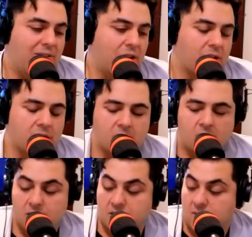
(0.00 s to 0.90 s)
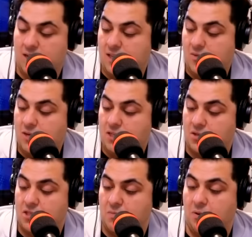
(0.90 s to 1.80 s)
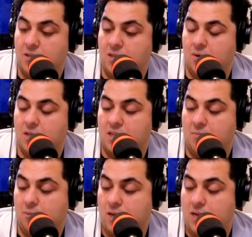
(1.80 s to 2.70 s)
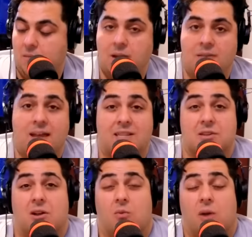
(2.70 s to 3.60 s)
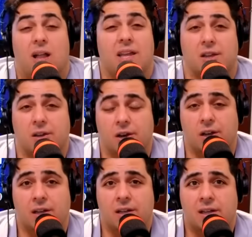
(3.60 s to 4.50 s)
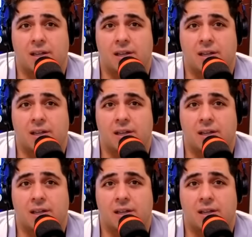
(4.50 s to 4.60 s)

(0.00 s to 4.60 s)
I've heard also when I did the research, suppose there was a prenup, and that's all well and good.